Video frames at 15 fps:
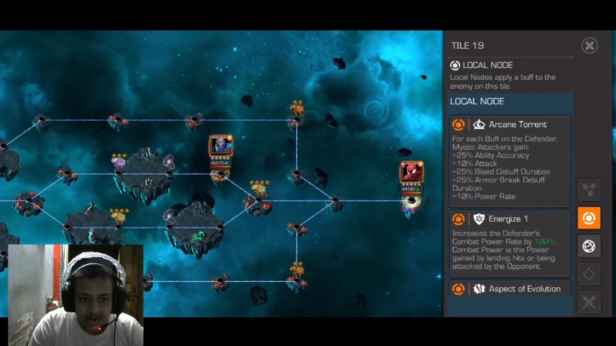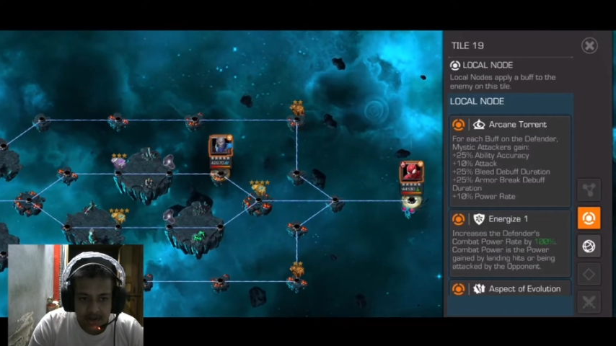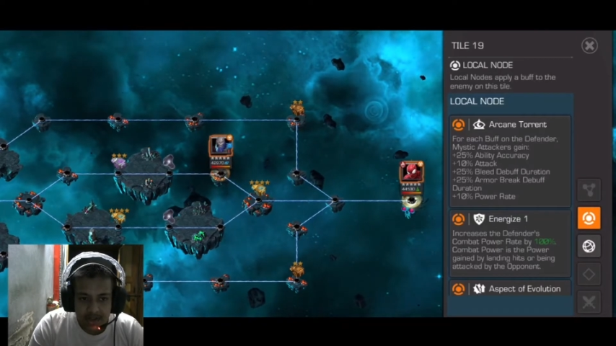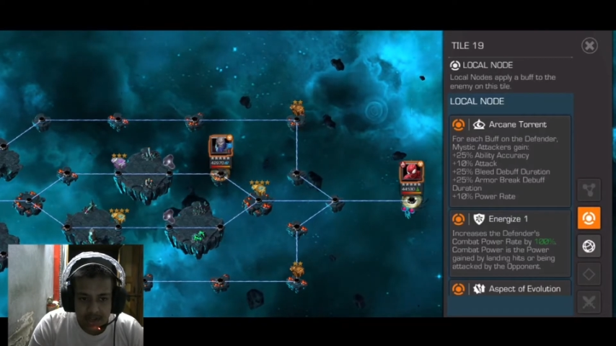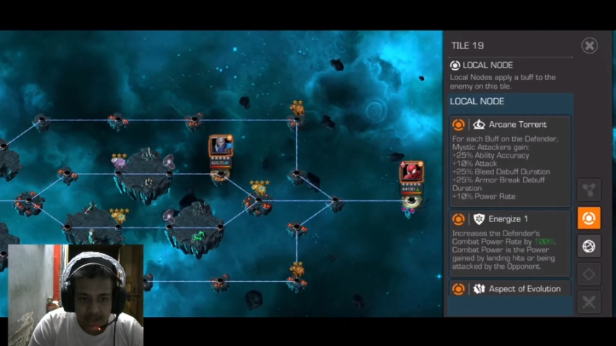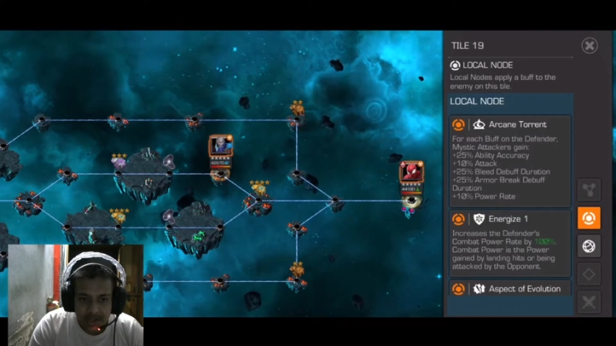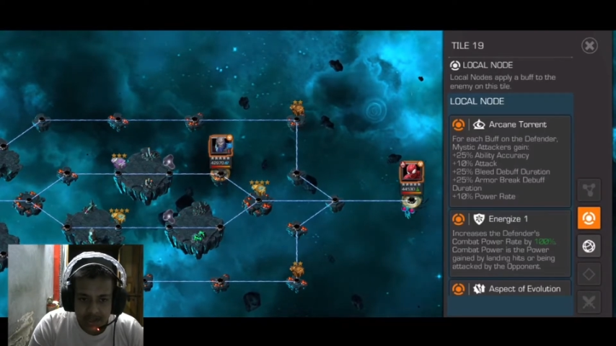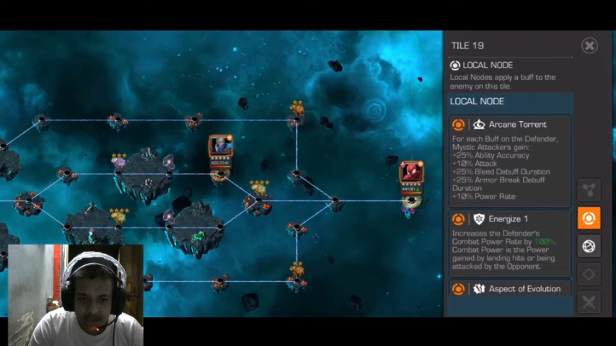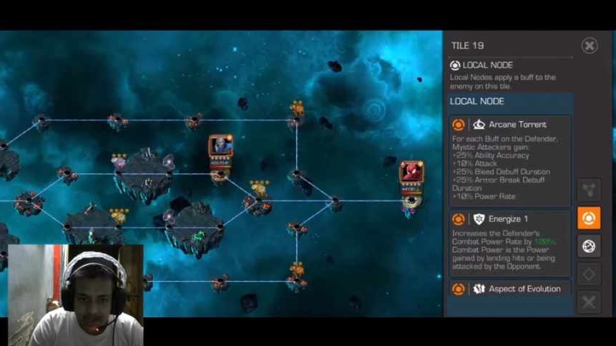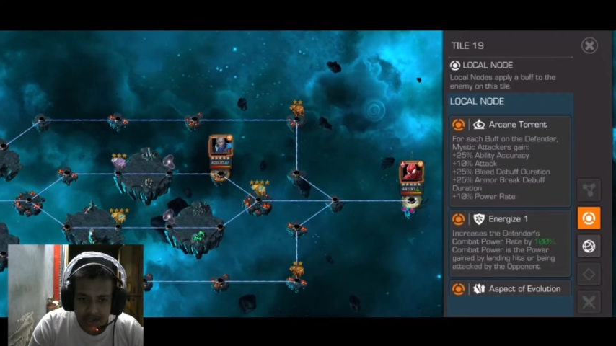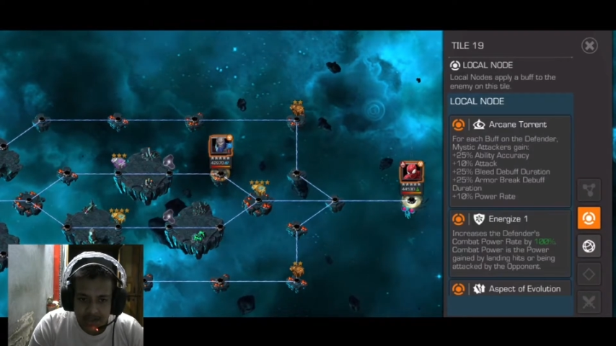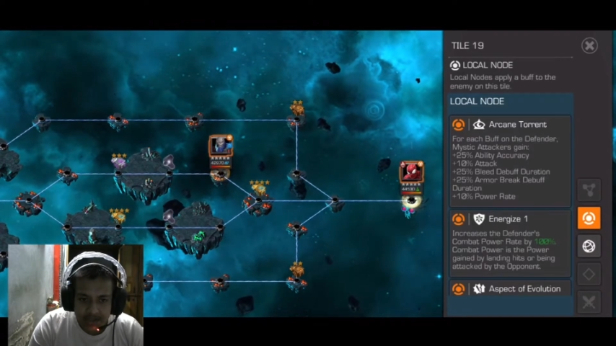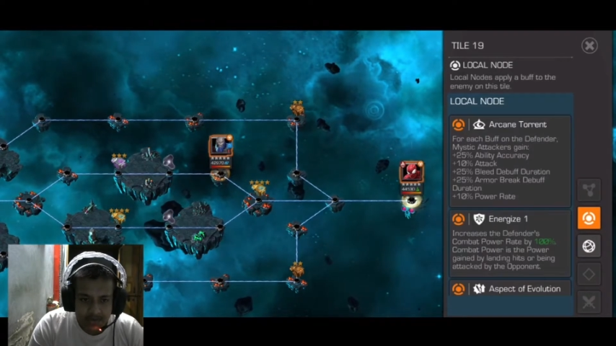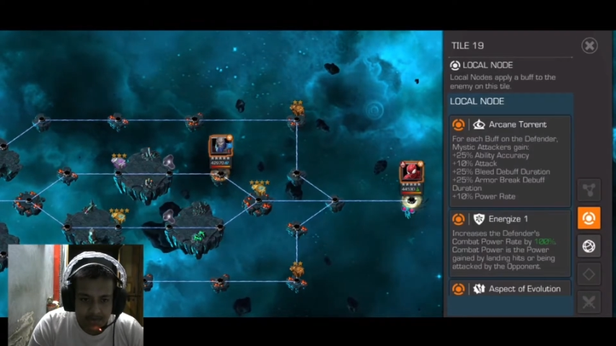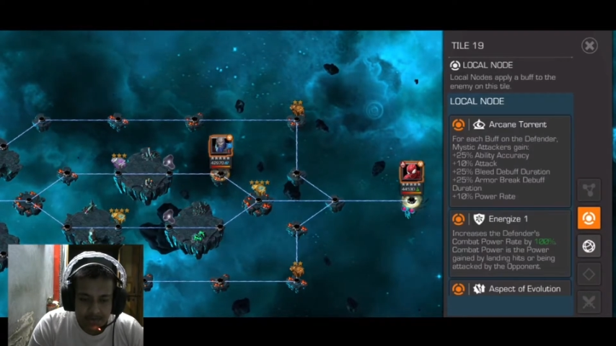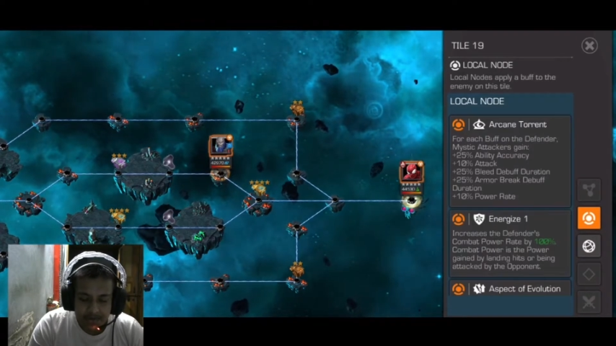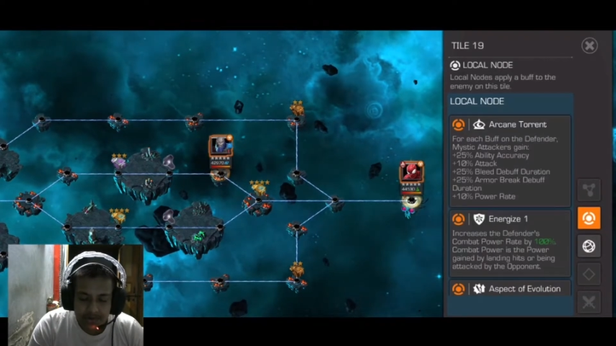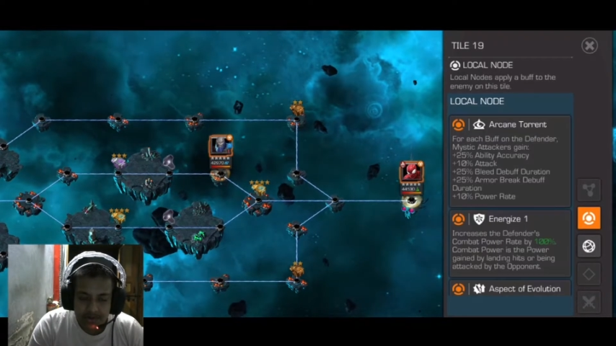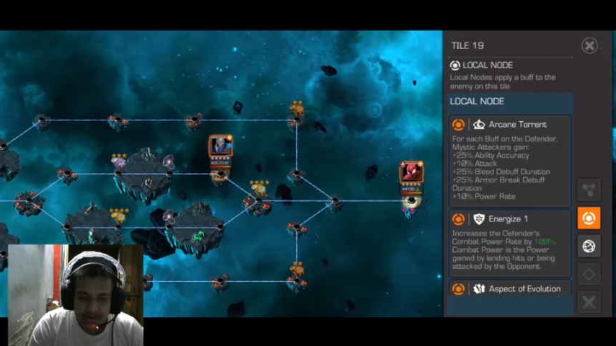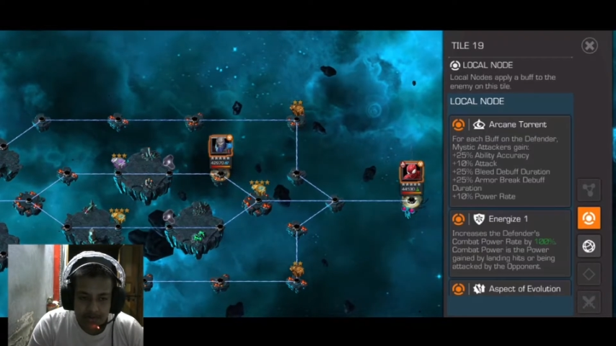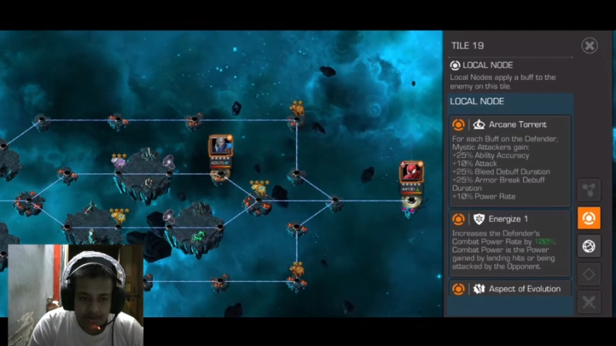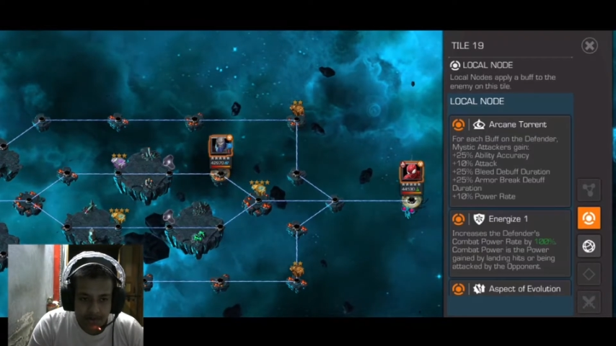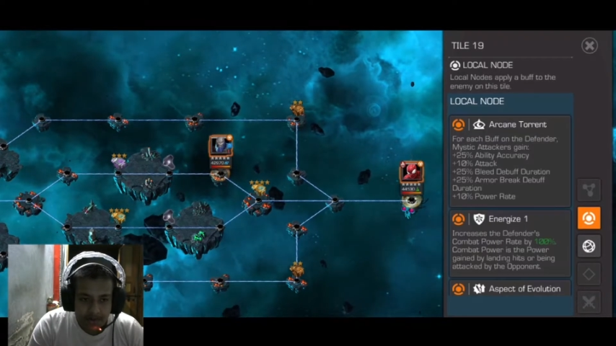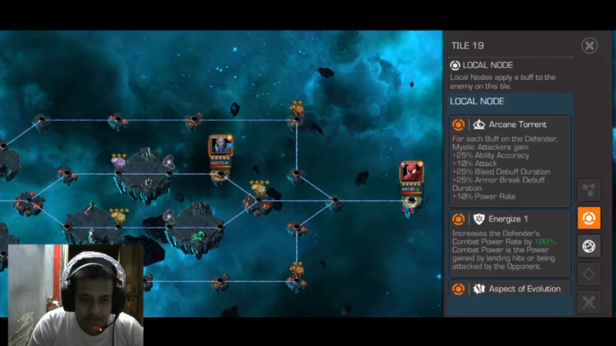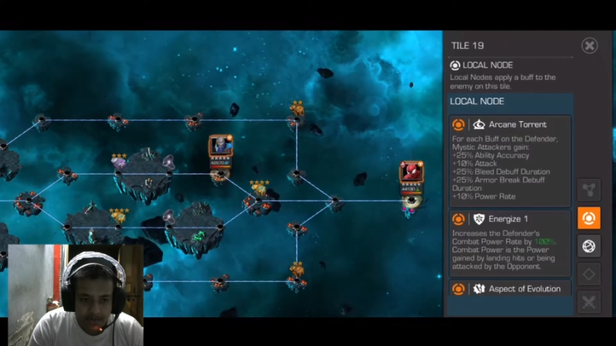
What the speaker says: He is immune to power